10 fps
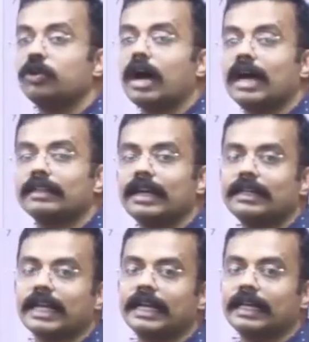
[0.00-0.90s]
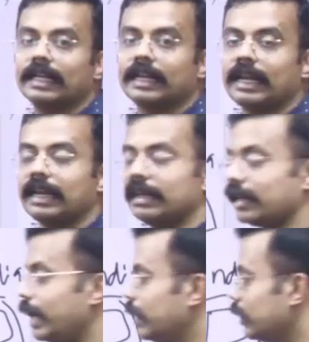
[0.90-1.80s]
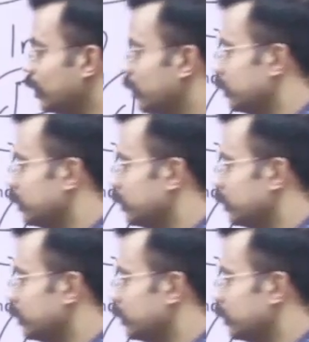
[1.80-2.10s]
to other territory, right?